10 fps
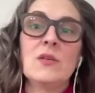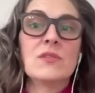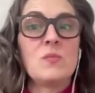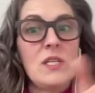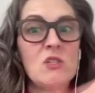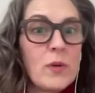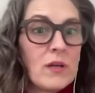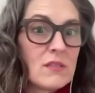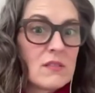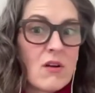speech
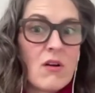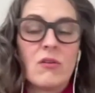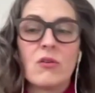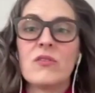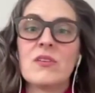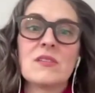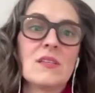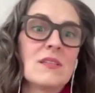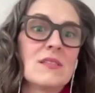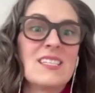belt song, or this
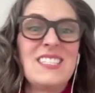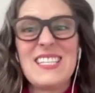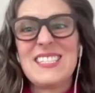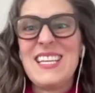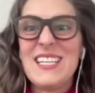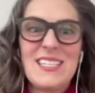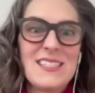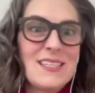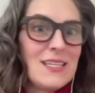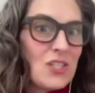is a Disney and
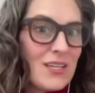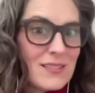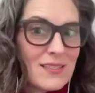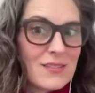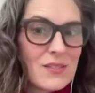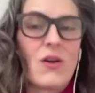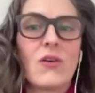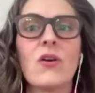Disney adjacent song,